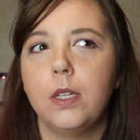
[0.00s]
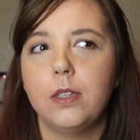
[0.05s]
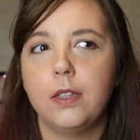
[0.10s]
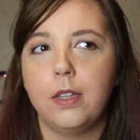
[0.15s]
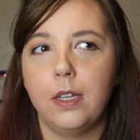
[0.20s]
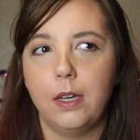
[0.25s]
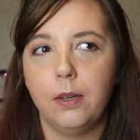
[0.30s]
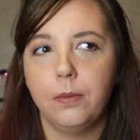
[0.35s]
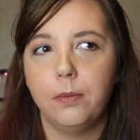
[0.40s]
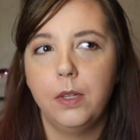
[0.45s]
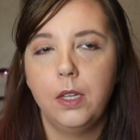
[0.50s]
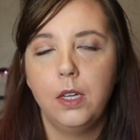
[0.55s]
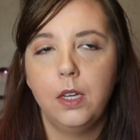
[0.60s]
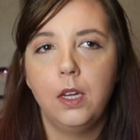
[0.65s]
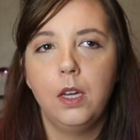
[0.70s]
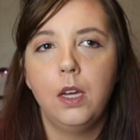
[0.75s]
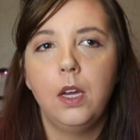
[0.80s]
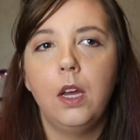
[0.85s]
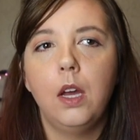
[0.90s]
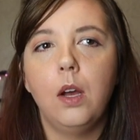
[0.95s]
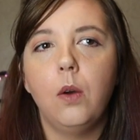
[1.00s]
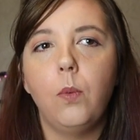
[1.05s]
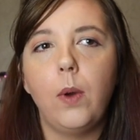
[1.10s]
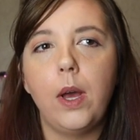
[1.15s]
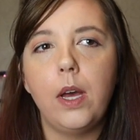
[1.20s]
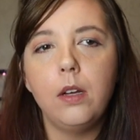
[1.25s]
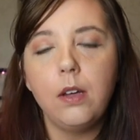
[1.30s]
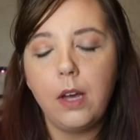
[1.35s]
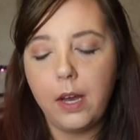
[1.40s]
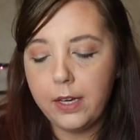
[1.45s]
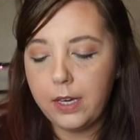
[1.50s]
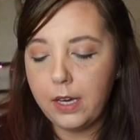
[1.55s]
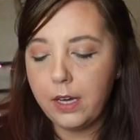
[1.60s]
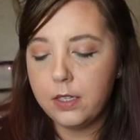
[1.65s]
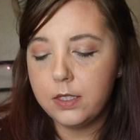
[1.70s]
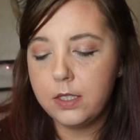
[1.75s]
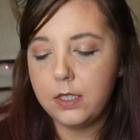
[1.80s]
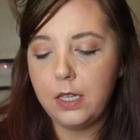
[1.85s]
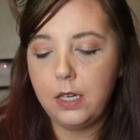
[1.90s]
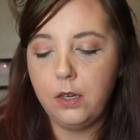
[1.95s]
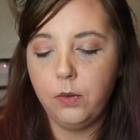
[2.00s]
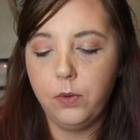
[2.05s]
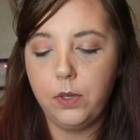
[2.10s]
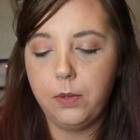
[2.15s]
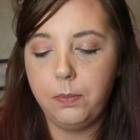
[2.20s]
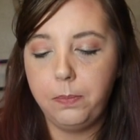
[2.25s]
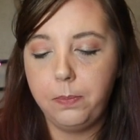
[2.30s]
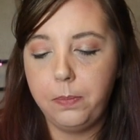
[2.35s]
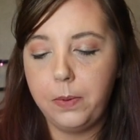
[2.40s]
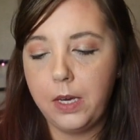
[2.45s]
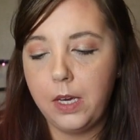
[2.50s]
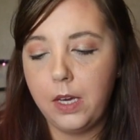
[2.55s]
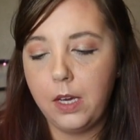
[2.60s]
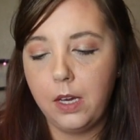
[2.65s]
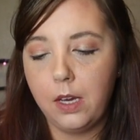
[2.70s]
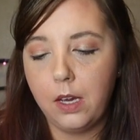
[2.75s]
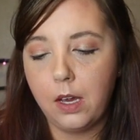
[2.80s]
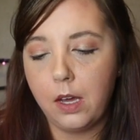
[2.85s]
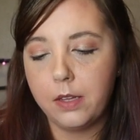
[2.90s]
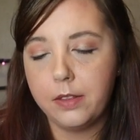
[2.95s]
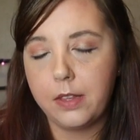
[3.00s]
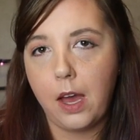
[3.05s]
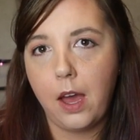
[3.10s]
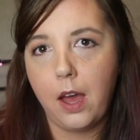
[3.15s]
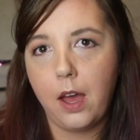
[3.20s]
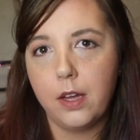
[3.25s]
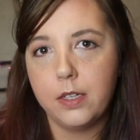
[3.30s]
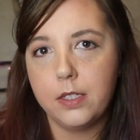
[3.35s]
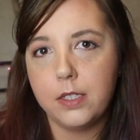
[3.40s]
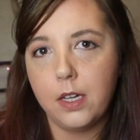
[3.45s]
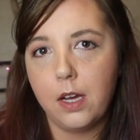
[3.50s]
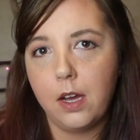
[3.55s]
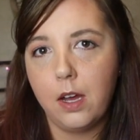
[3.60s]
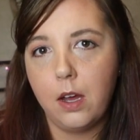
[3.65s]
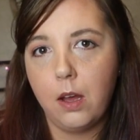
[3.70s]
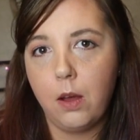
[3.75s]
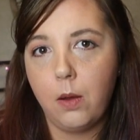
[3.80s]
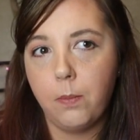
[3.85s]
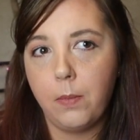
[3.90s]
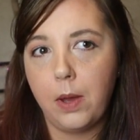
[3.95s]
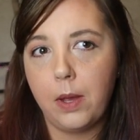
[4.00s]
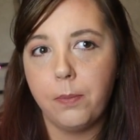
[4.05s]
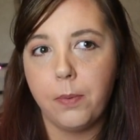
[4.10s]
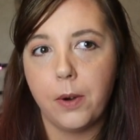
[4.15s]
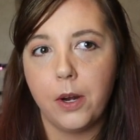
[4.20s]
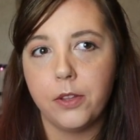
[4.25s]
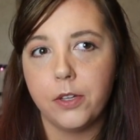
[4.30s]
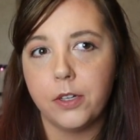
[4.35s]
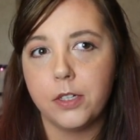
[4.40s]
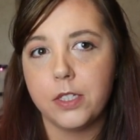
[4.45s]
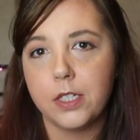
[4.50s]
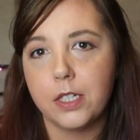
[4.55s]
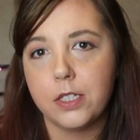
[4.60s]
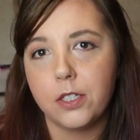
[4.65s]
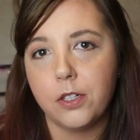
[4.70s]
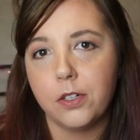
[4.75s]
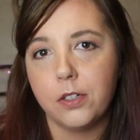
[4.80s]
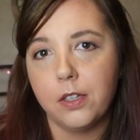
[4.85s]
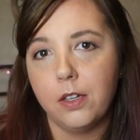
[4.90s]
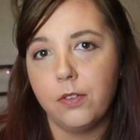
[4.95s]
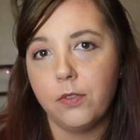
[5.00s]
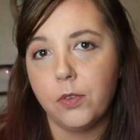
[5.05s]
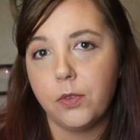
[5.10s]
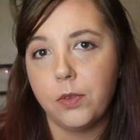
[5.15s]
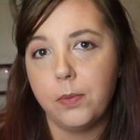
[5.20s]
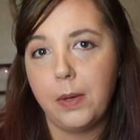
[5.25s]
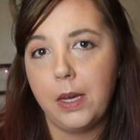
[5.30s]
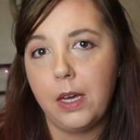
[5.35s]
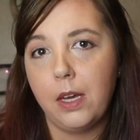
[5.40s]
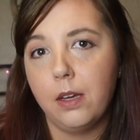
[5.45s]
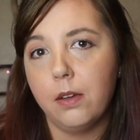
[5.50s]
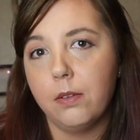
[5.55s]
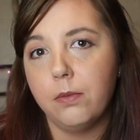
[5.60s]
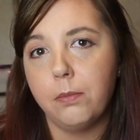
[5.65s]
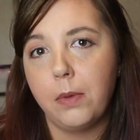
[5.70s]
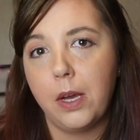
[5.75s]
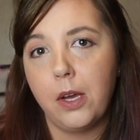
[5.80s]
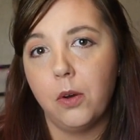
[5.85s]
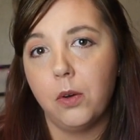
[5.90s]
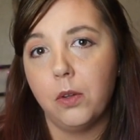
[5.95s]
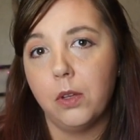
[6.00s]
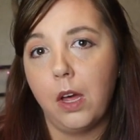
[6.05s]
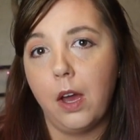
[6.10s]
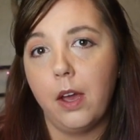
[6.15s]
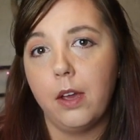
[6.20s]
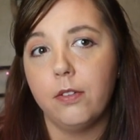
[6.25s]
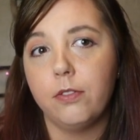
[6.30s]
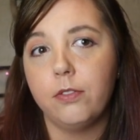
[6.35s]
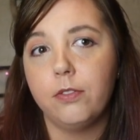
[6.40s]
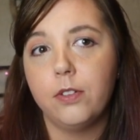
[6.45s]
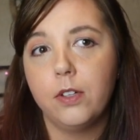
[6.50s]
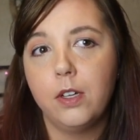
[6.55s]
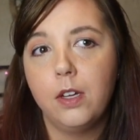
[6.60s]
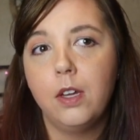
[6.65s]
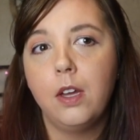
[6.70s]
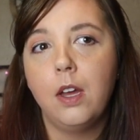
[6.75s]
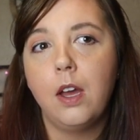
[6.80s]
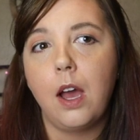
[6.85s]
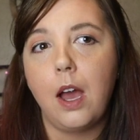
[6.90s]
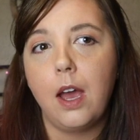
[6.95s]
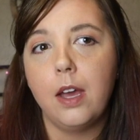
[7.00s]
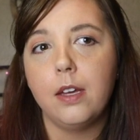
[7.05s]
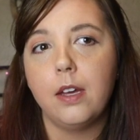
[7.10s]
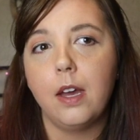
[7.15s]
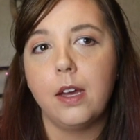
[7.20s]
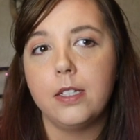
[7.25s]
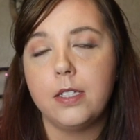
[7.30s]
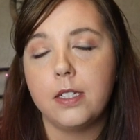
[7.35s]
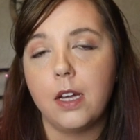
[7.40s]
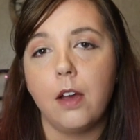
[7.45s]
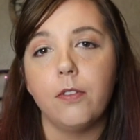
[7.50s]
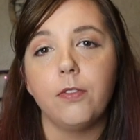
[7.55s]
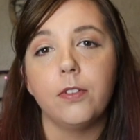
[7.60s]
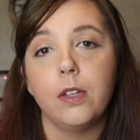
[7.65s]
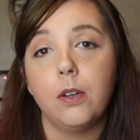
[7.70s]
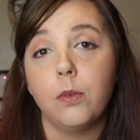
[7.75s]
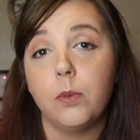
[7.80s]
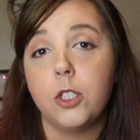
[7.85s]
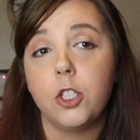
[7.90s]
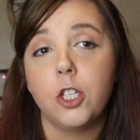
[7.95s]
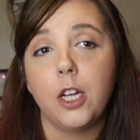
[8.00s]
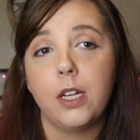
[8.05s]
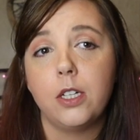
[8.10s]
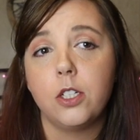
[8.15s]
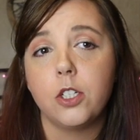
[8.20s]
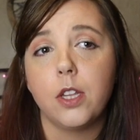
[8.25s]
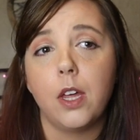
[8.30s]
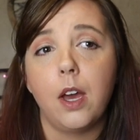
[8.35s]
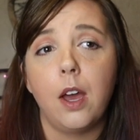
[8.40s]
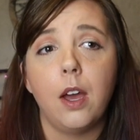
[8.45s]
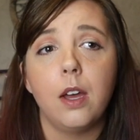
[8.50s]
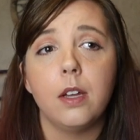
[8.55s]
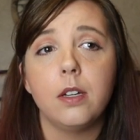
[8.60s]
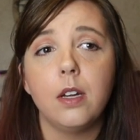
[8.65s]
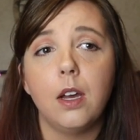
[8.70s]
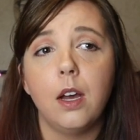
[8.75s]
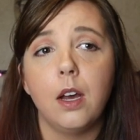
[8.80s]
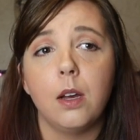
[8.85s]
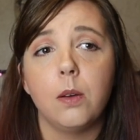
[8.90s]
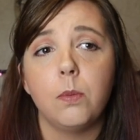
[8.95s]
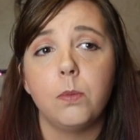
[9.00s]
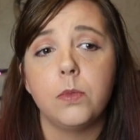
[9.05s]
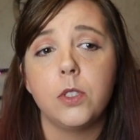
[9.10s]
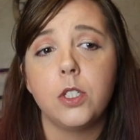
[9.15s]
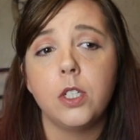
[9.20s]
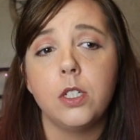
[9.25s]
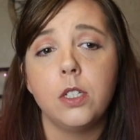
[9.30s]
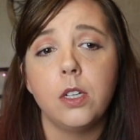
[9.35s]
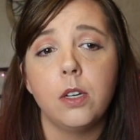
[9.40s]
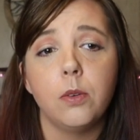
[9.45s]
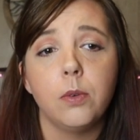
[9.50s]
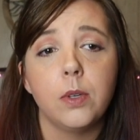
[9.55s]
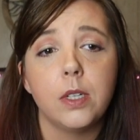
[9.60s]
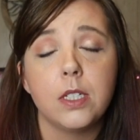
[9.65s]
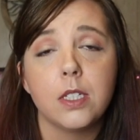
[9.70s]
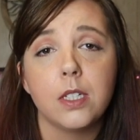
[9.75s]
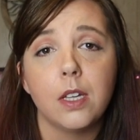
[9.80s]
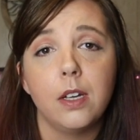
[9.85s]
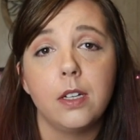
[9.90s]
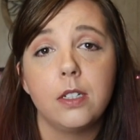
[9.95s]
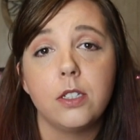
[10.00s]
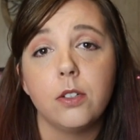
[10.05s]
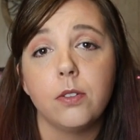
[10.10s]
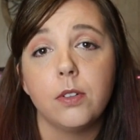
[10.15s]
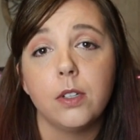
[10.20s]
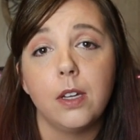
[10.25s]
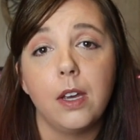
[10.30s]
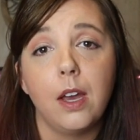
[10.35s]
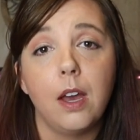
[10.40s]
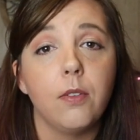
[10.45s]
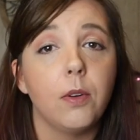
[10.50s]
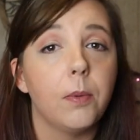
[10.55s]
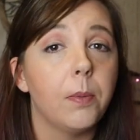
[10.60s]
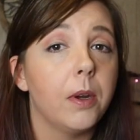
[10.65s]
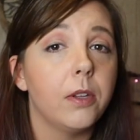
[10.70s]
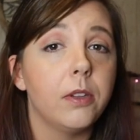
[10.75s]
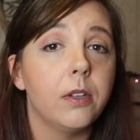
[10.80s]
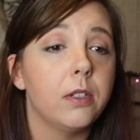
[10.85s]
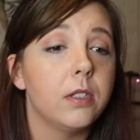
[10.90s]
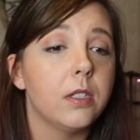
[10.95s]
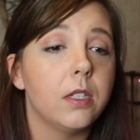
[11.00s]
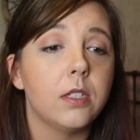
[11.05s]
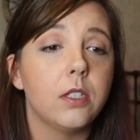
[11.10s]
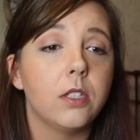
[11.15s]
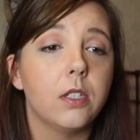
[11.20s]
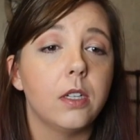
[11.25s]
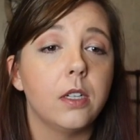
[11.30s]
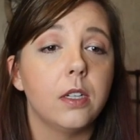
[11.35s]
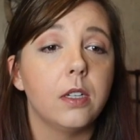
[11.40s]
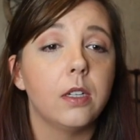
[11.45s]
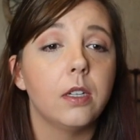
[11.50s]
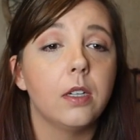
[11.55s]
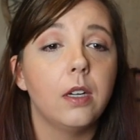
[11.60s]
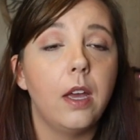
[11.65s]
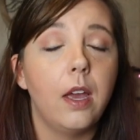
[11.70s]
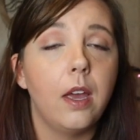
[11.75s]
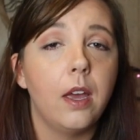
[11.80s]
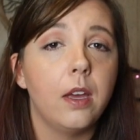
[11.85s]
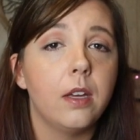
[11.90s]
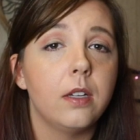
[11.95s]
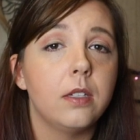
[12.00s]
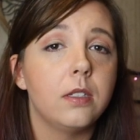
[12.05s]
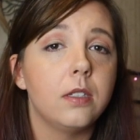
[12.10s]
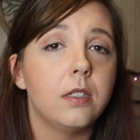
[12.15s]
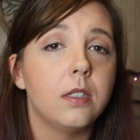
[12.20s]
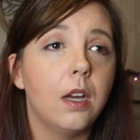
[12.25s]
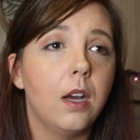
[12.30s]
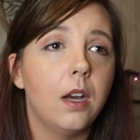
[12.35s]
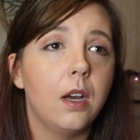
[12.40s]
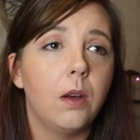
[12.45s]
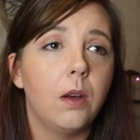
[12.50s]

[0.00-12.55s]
thing. Well, I guess it would be that my brother and sister lived with me my whole life. I definitely would change that, to know what it's like to really have a brother and sister, and